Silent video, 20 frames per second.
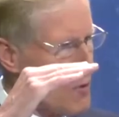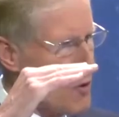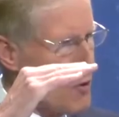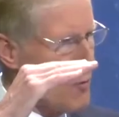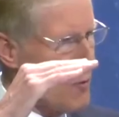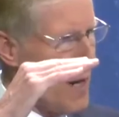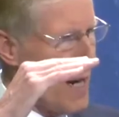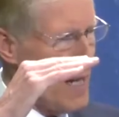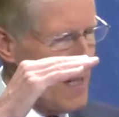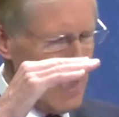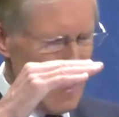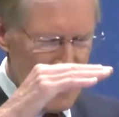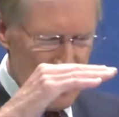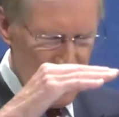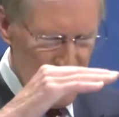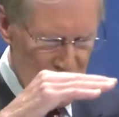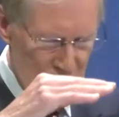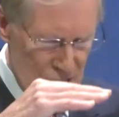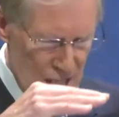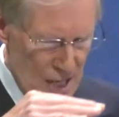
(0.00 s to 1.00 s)
great, it
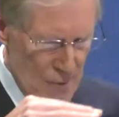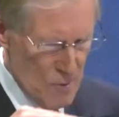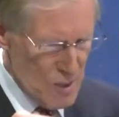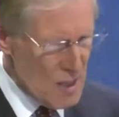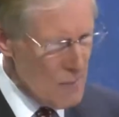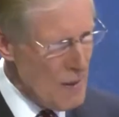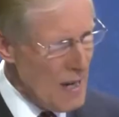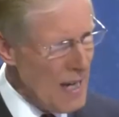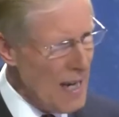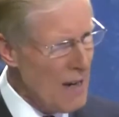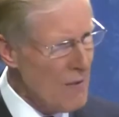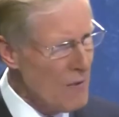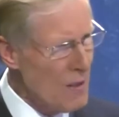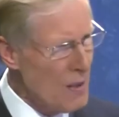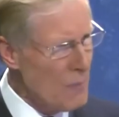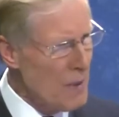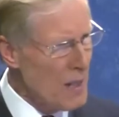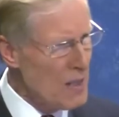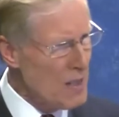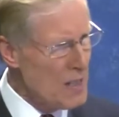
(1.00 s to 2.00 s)
just seems to make
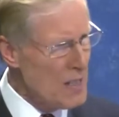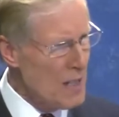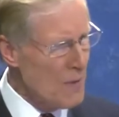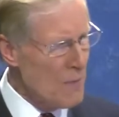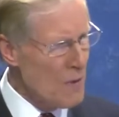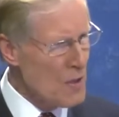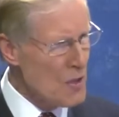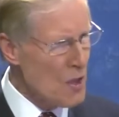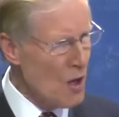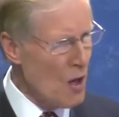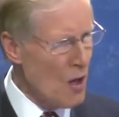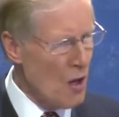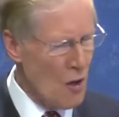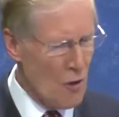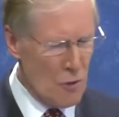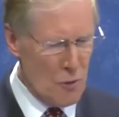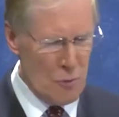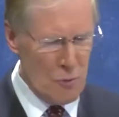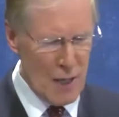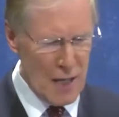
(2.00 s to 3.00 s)
every make the difference
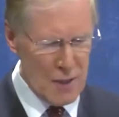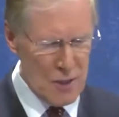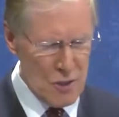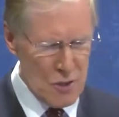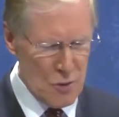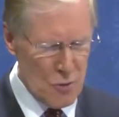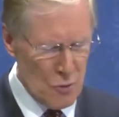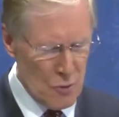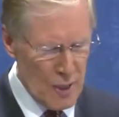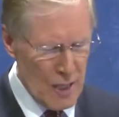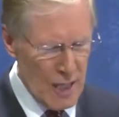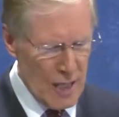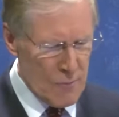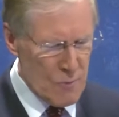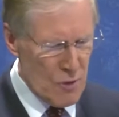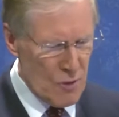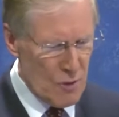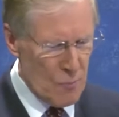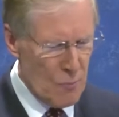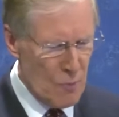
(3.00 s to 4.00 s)
all throughout the school. Mm -hmm. I'm
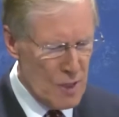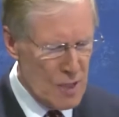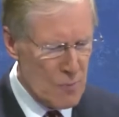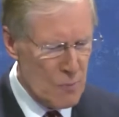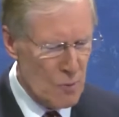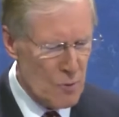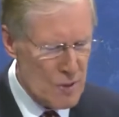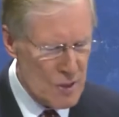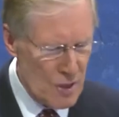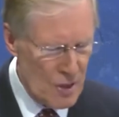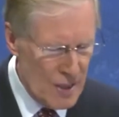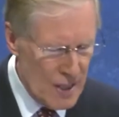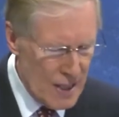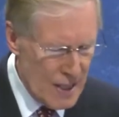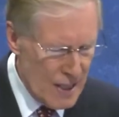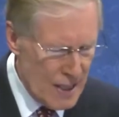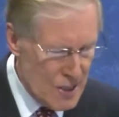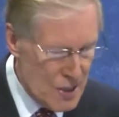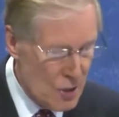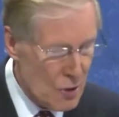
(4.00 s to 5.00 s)
sure the principal is all
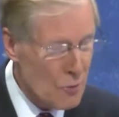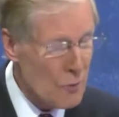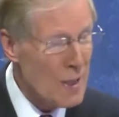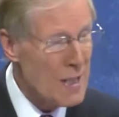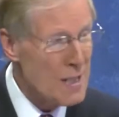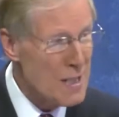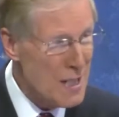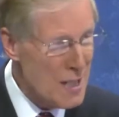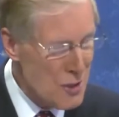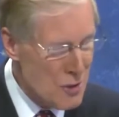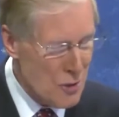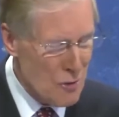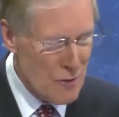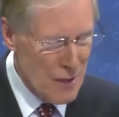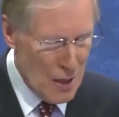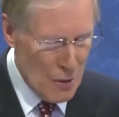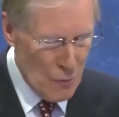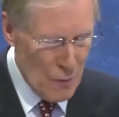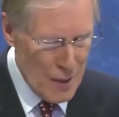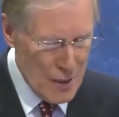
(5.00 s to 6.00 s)
is a great teacher
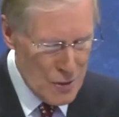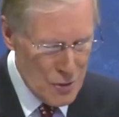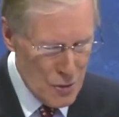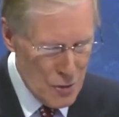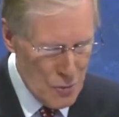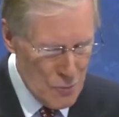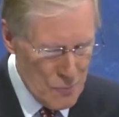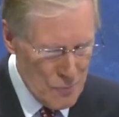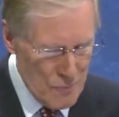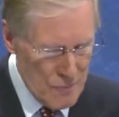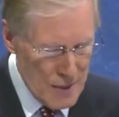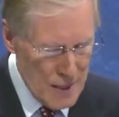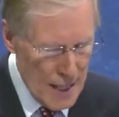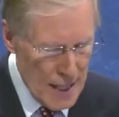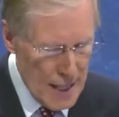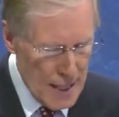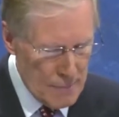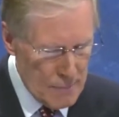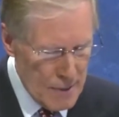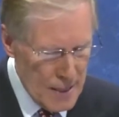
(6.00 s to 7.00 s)
that way too.
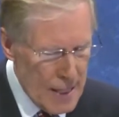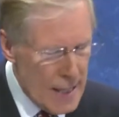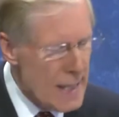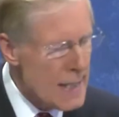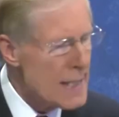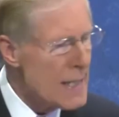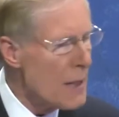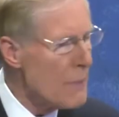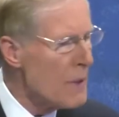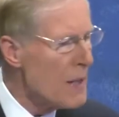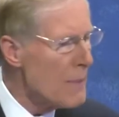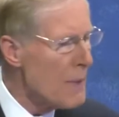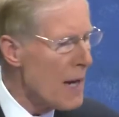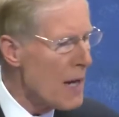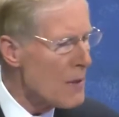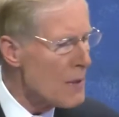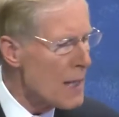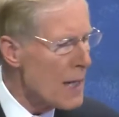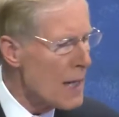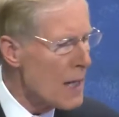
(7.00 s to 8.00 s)
Uh, tell me
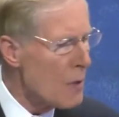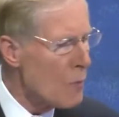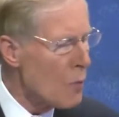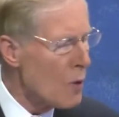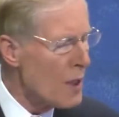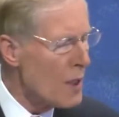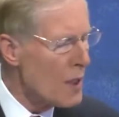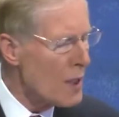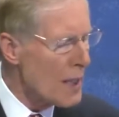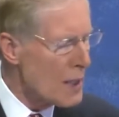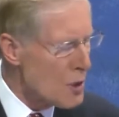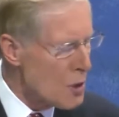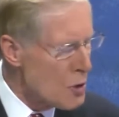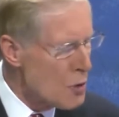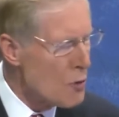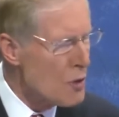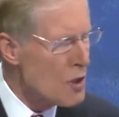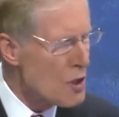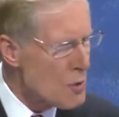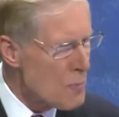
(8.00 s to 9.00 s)
about uh, what you like
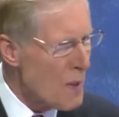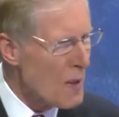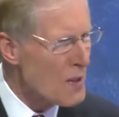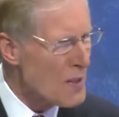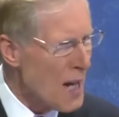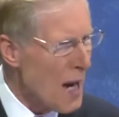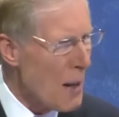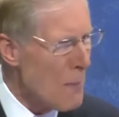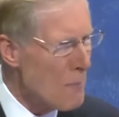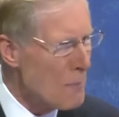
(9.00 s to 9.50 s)
to do in your spare time.